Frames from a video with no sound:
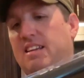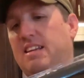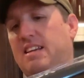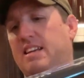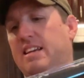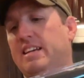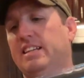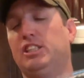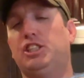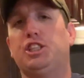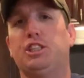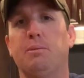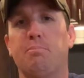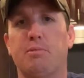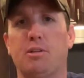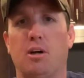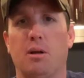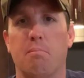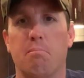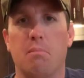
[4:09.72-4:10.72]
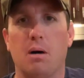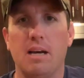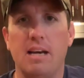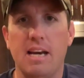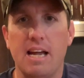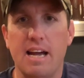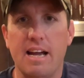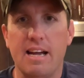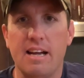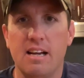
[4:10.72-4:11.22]
it shipped on
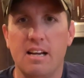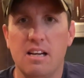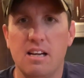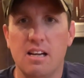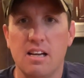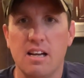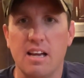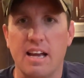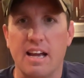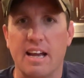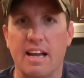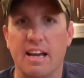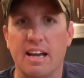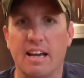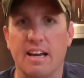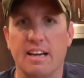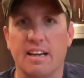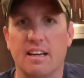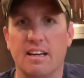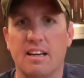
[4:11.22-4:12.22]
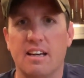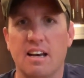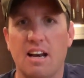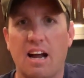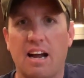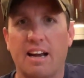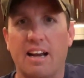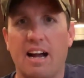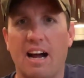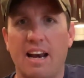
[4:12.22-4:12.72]
Monday, and
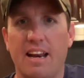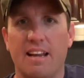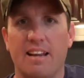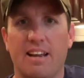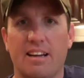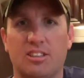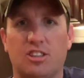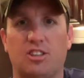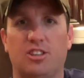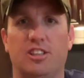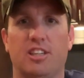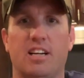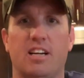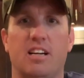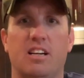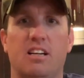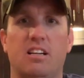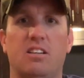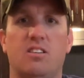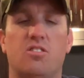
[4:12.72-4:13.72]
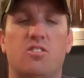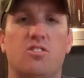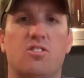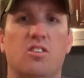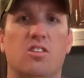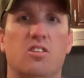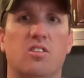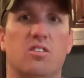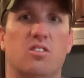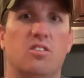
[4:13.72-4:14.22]
I got it yesterday.
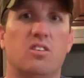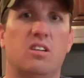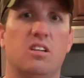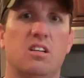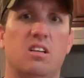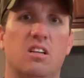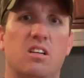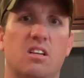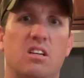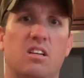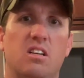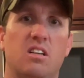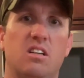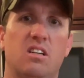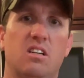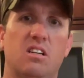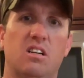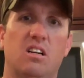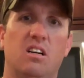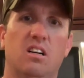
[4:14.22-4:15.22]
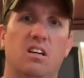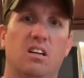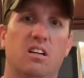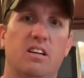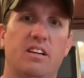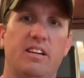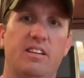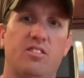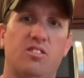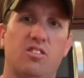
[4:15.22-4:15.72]
So
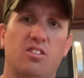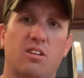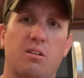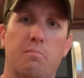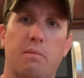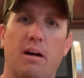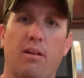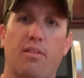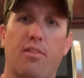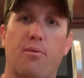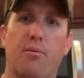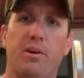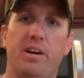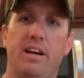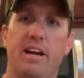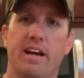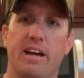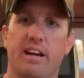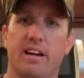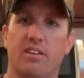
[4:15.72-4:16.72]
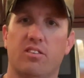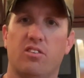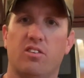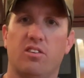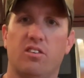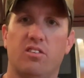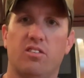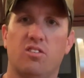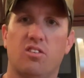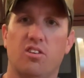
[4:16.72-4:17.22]
it took about 3 days.
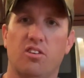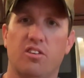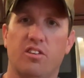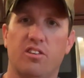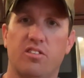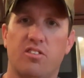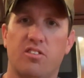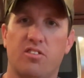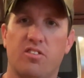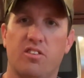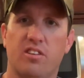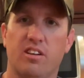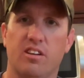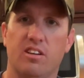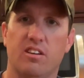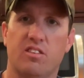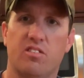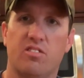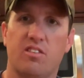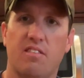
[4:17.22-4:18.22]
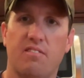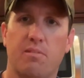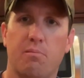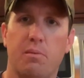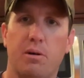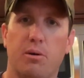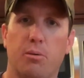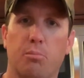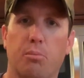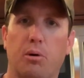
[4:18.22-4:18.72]
So this is the
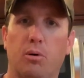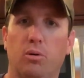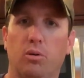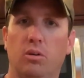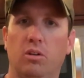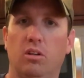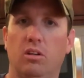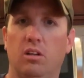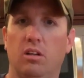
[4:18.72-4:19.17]
7-meter pole.